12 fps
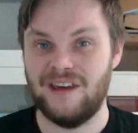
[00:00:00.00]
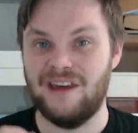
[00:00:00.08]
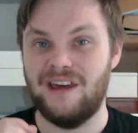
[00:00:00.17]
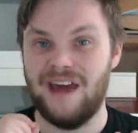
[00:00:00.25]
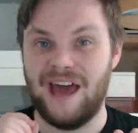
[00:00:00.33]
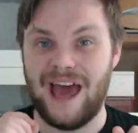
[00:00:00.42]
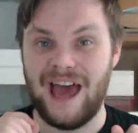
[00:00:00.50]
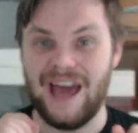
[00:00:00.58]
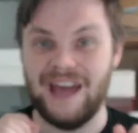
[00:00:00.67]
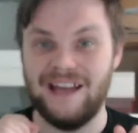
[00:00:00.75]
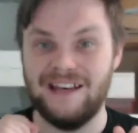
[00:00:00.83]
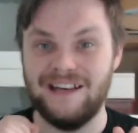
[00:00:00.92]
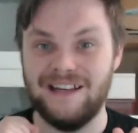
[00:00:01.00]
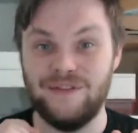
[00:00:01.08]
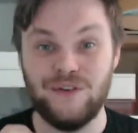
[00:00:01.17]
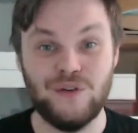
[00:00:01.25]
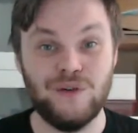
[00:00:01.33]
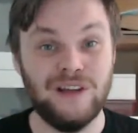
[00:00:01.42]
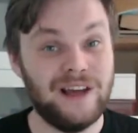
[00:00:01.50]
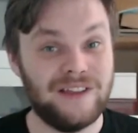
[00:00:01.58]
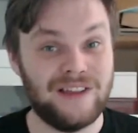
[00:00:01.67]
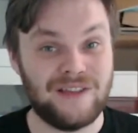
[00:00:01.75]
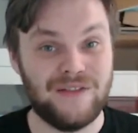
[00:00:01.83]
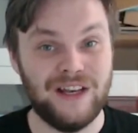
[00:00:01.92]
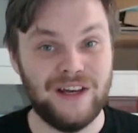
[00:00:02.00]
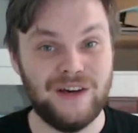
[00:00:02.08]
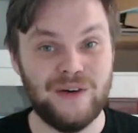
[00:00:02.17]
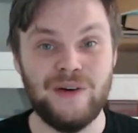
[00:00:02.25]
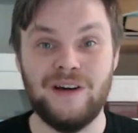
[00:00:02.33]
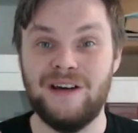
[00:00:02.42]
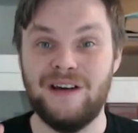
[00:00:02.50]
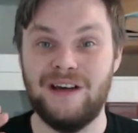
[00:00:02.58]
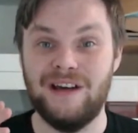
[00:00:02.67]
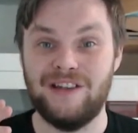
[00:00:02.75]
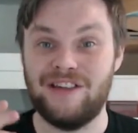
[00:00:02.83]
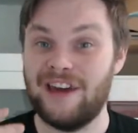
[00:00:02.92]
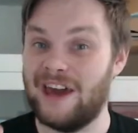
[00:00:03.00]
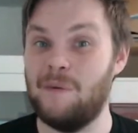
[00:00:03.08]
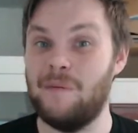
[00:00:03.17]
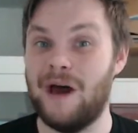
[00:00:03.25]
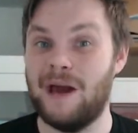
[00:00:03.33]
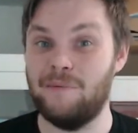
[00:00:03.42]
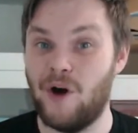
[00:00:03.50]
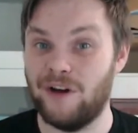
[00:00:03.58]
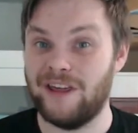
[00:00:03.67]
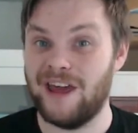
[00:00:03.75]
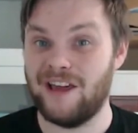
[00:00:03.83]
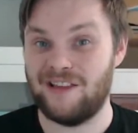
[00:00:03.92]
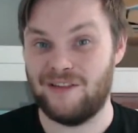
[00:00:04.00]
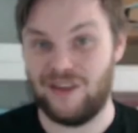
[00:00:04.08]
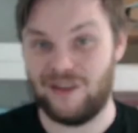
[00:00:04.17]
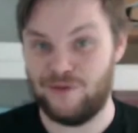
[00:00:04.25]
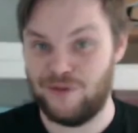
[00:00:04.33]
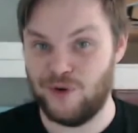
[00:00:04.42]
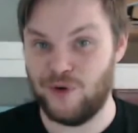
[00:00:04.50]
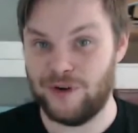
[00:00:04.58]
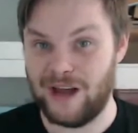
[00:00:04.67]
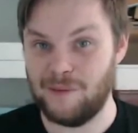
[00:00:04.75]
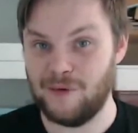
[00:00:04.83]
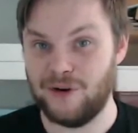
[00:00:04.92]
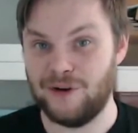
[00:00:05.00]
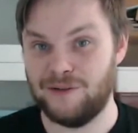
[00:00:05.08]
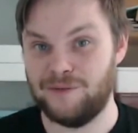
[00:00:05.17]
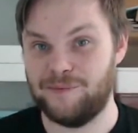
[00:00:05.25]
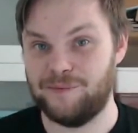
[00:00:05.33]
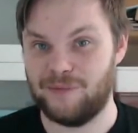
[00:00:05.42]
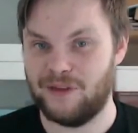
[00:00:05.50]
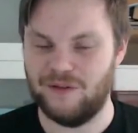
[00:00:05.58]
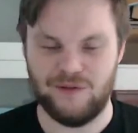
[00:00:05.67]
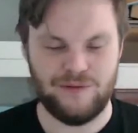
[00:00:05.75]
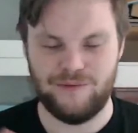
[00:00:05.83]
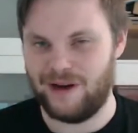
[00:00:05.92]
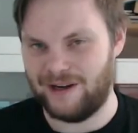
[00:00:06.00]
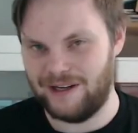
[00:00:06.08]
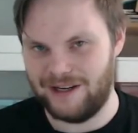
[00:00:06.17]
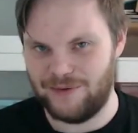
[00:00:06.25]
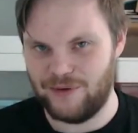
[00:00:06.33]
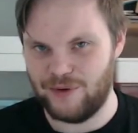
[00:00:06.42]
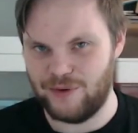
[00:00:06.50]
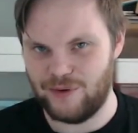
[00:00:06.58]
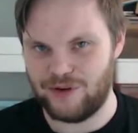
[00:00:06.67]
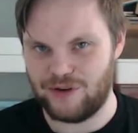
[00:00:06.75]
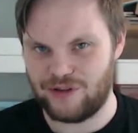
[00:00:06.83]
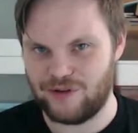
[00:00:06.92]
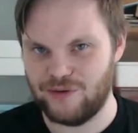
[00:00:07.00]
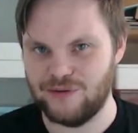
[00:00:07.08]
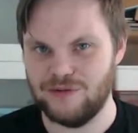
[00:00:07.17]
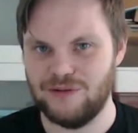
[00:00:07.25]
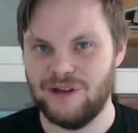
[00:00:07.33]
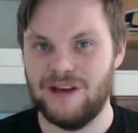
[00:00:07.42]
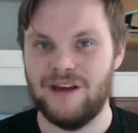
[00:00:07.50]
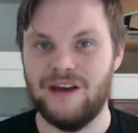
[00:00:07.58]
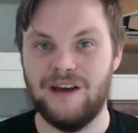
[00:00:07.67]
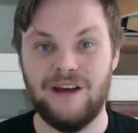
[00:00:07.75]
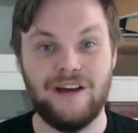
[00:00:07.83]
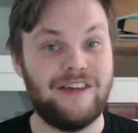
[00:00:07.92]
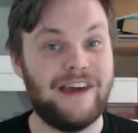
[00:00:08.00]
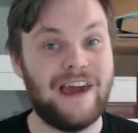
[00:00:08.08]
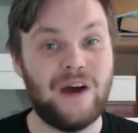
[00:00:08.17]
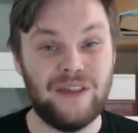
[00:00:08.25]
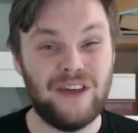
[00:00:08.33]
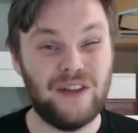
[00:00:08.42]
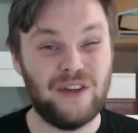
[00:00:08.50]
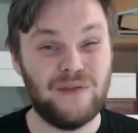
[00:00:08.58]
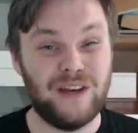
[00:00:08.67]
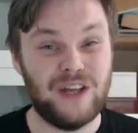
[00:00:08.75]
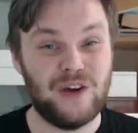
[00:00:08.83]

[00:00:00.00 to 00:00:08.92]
And if you like this video, check out my podcast, Fjordhammer. You'll find it if you search Google. Check out the other videos I